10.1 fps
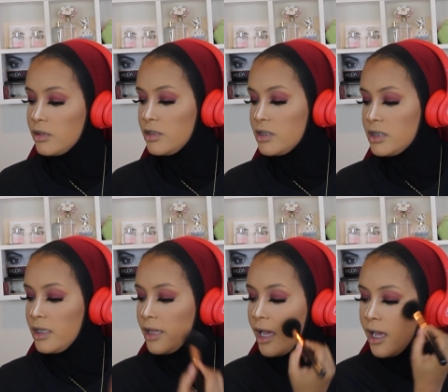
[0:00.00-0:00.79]
Do you
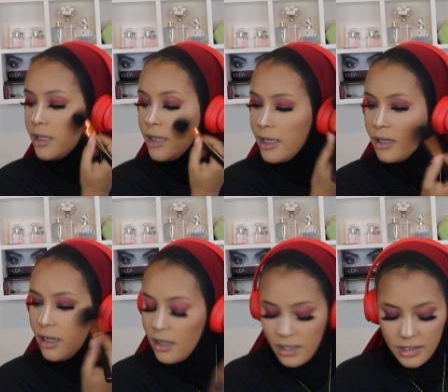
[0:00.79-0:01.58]
see that? Like,
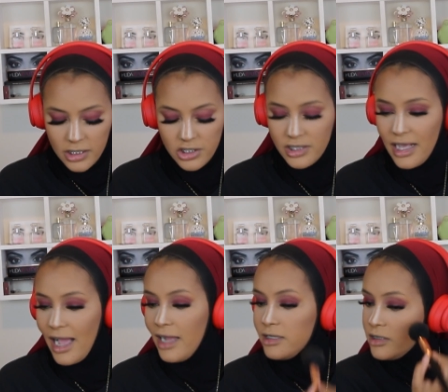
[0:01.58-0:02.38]
oh, it just
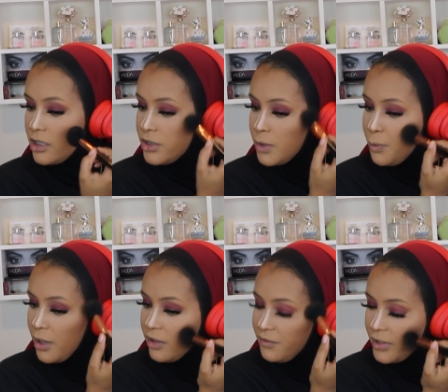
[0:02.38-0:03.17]
adds the
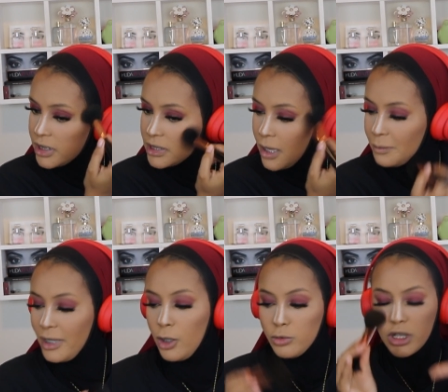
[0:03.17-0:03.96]
perfect
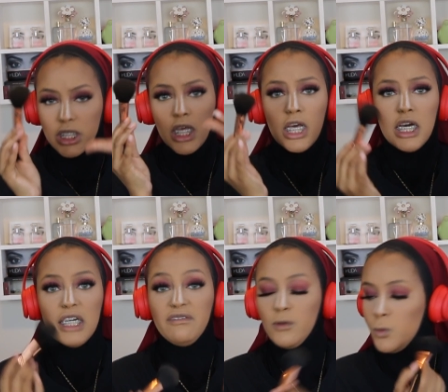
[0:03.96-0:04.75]
amount
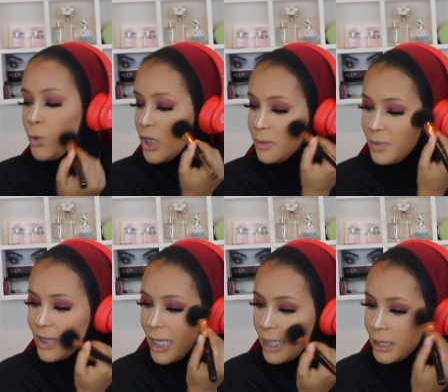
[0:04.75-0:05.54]
of
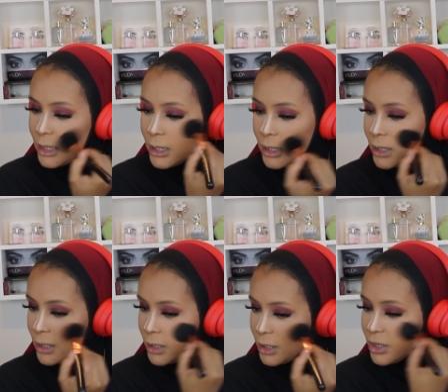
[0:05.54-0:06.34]
warmth and
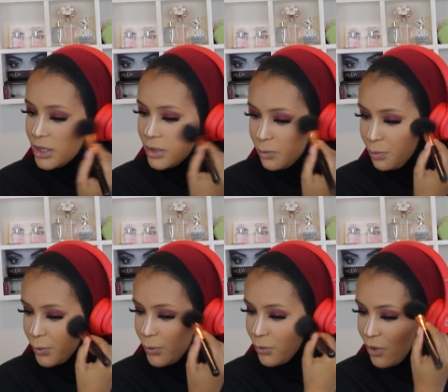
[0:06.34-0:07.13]

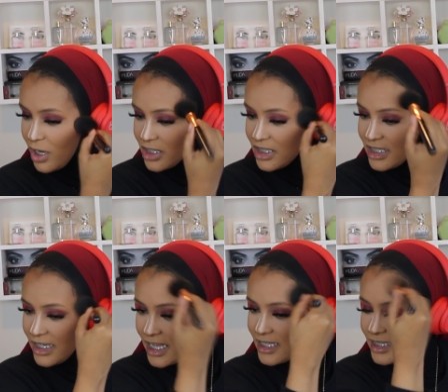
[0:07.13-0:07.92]

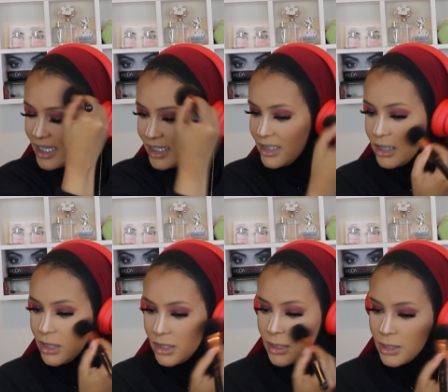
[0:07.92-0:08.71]
bronziness, and
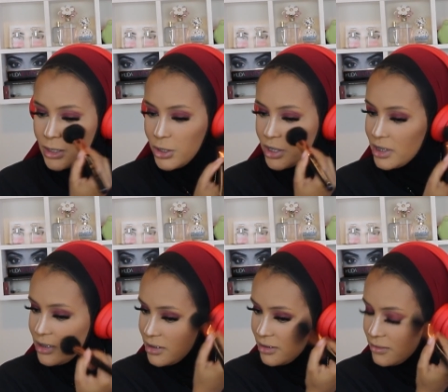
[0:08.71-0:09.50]
just,
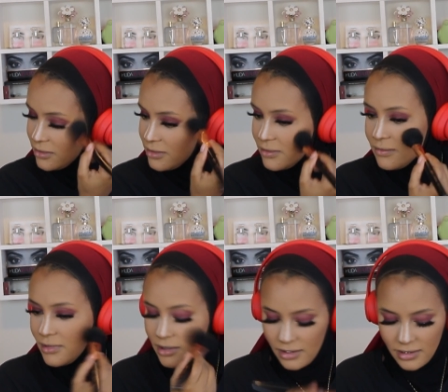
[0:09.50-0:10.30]

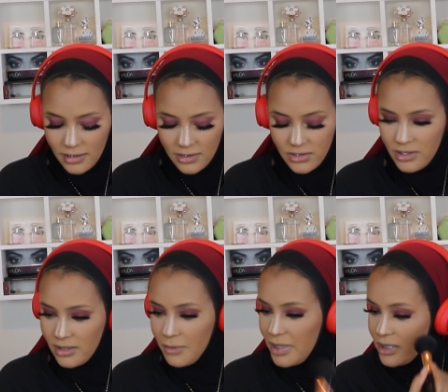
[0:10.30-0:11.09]
it's
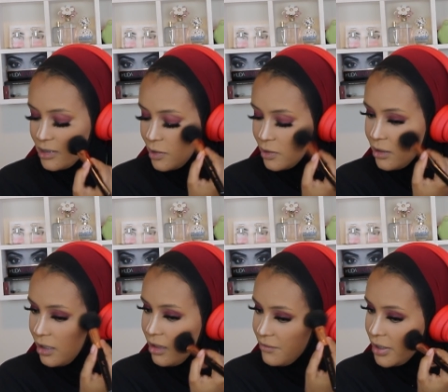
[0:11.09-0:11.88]
just amazing.
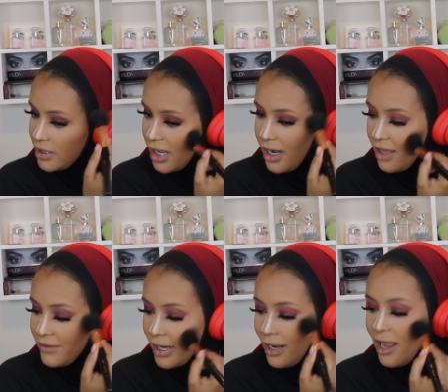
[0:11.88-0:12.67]
I love it. I love
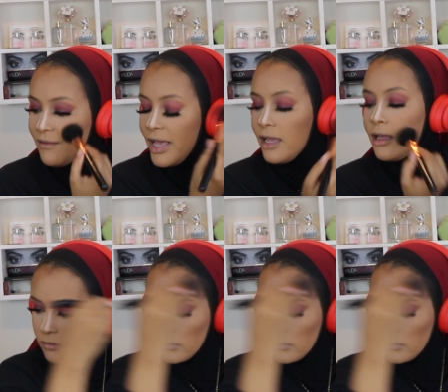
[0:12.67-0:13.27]
it. I love it.